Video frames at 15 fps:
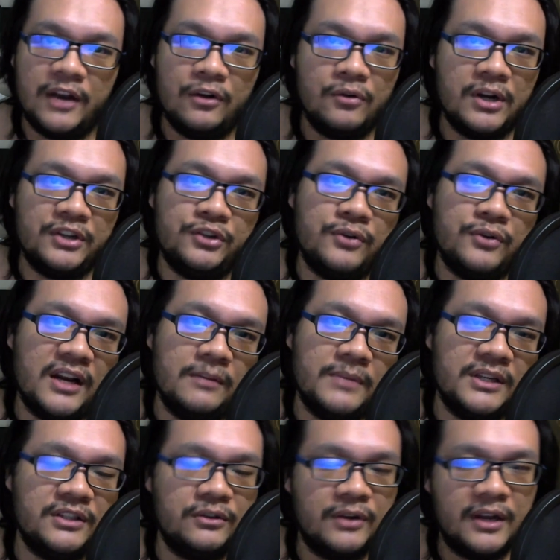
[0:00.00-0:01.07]
you cannot run through
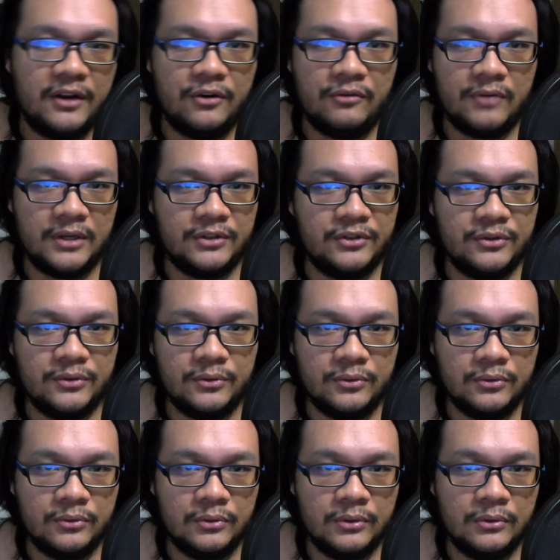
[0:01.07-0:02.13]
enemies, you cannot run
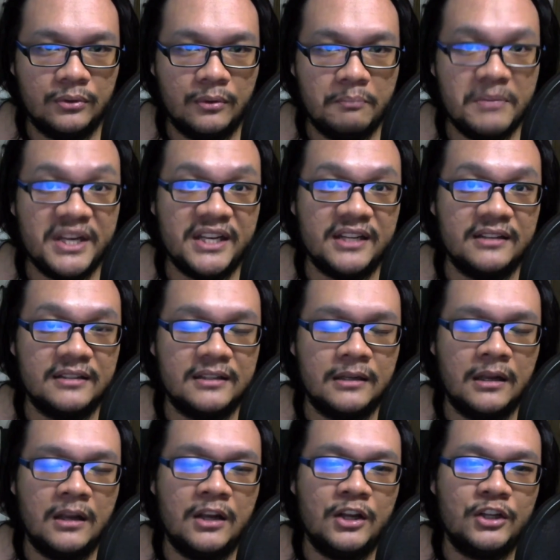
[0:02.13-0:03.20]
through minions.